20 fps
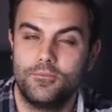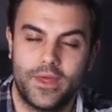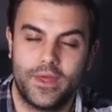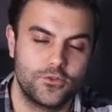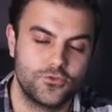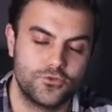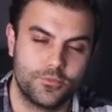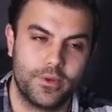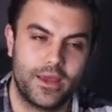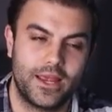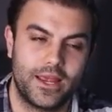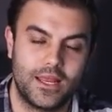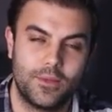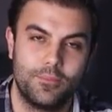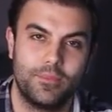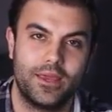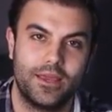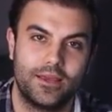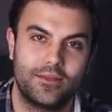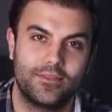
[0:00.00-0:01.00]
Andrew Bailey
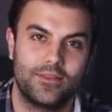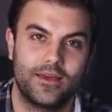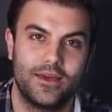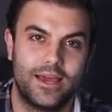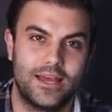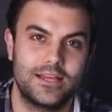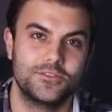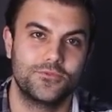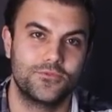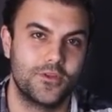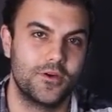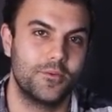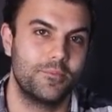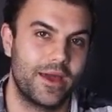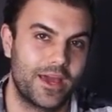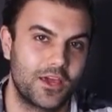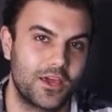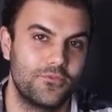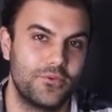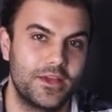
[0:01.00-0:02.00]
being the head of the
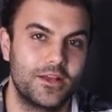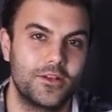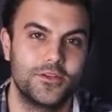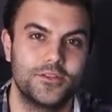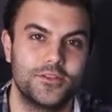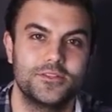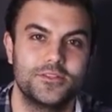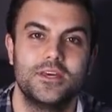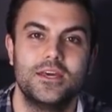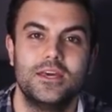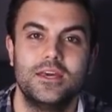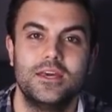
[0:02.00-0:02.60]
Bank of England.